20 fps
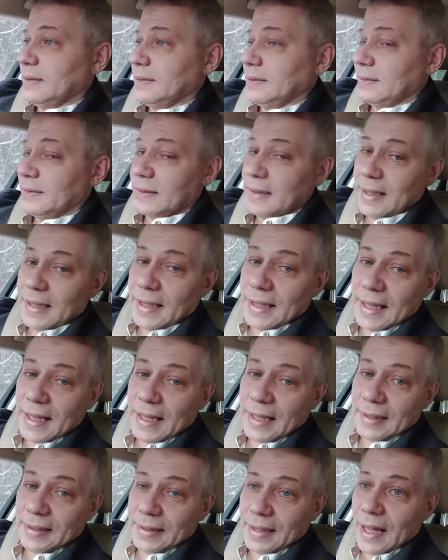
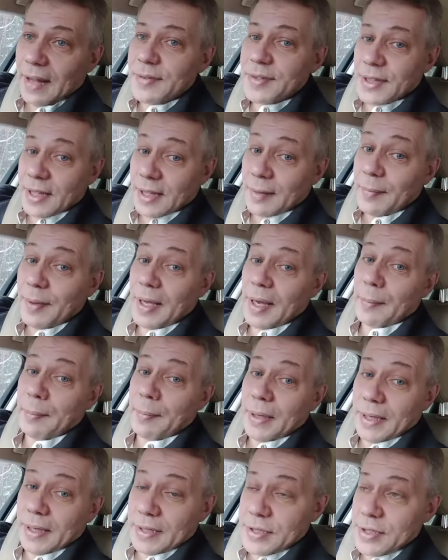well, life's going to be a
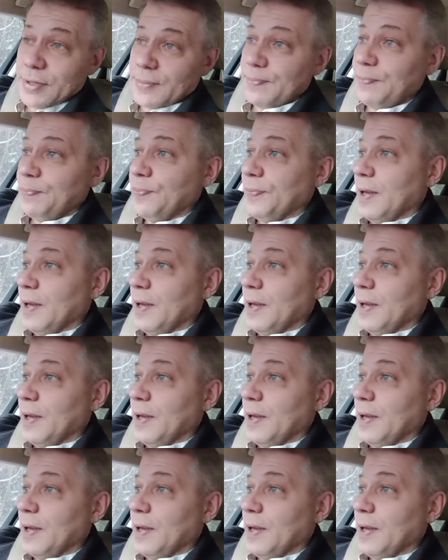bitch.